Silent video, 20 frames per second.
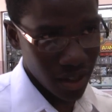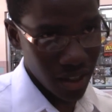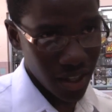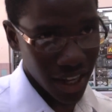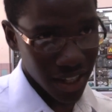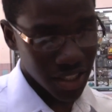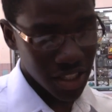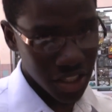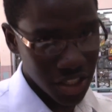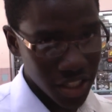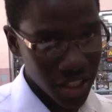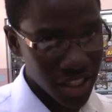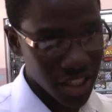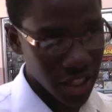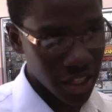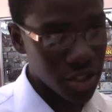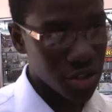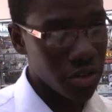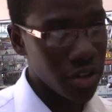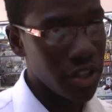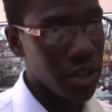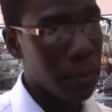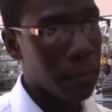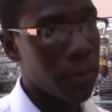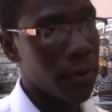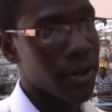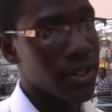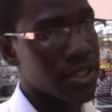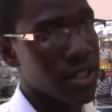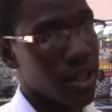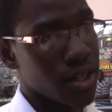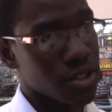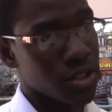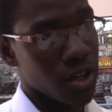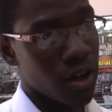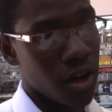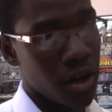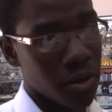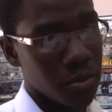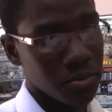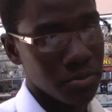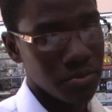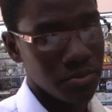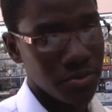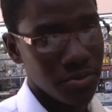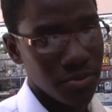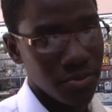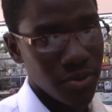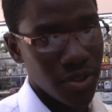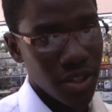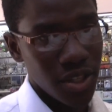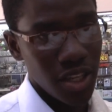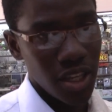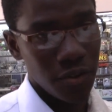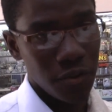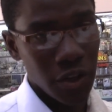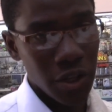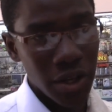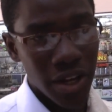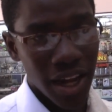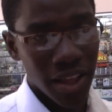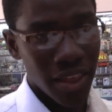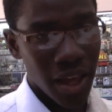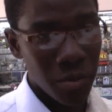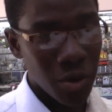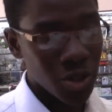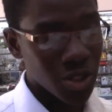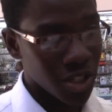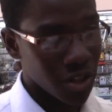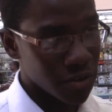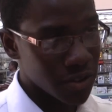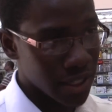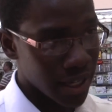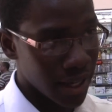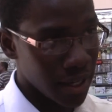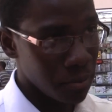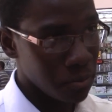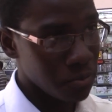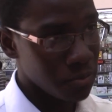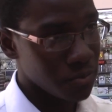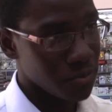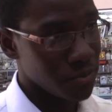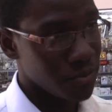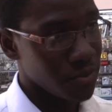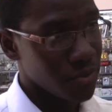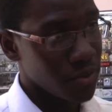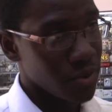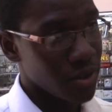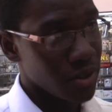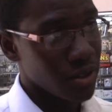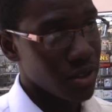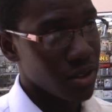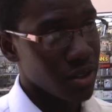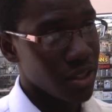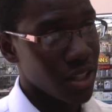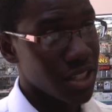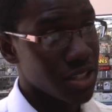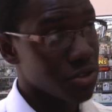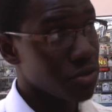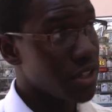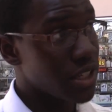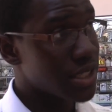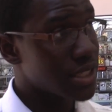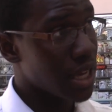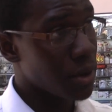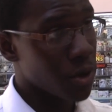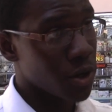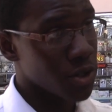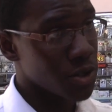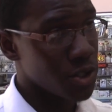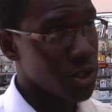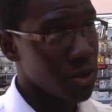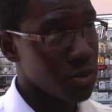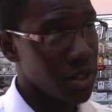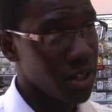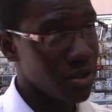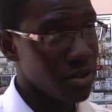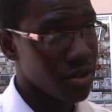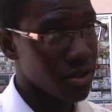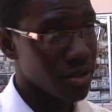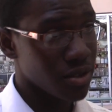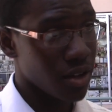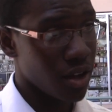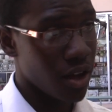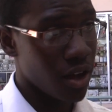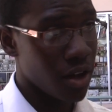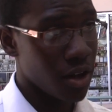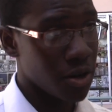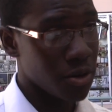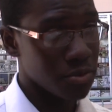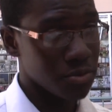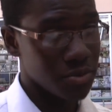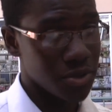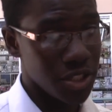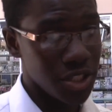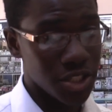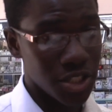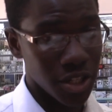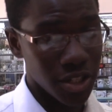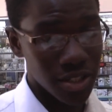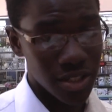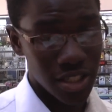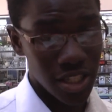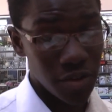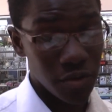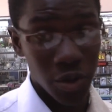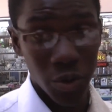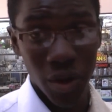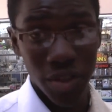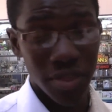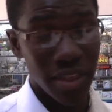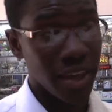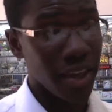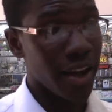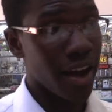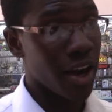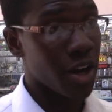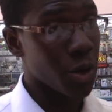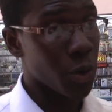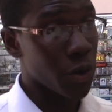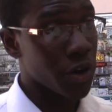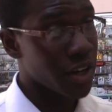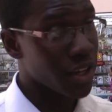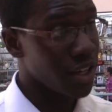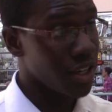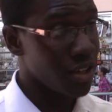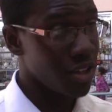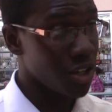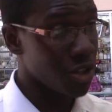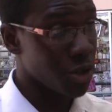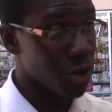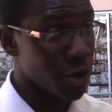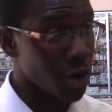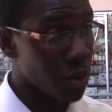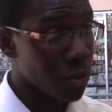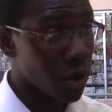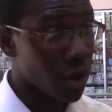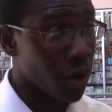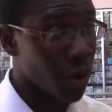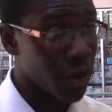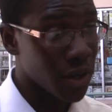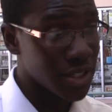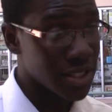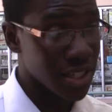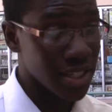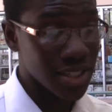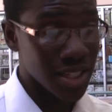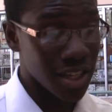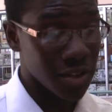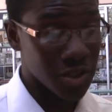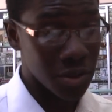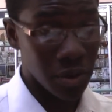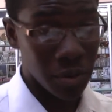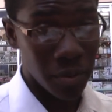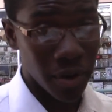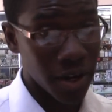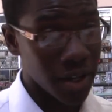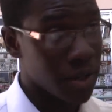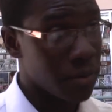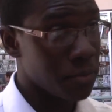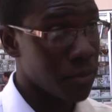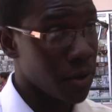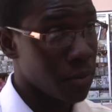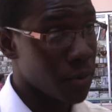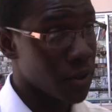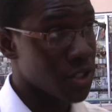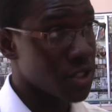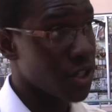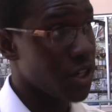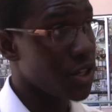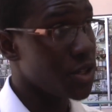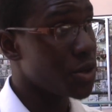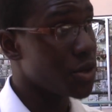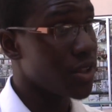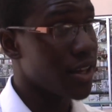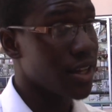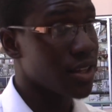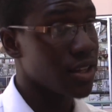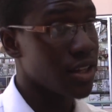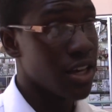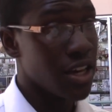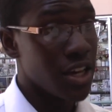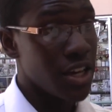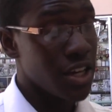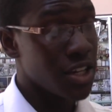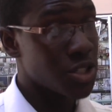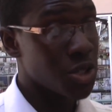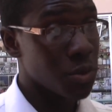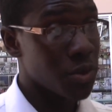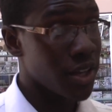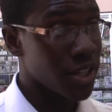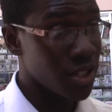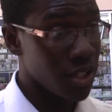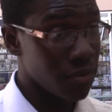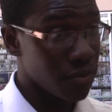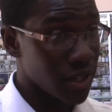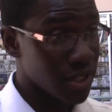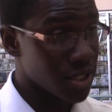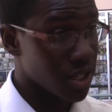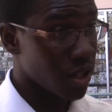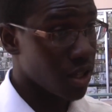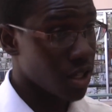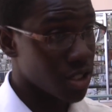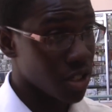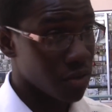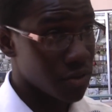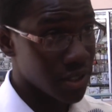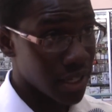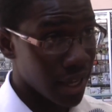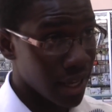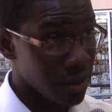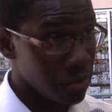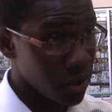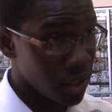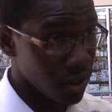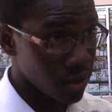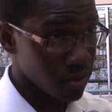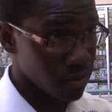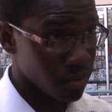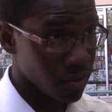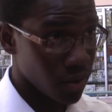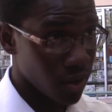Yeah, teacher, it's really important. If you look at the amount of time, it's really time consuming. Teachers, even when they aren't working in their normal hours, they still have to be marking papers, so you know that it's something that you invest a lot of time in.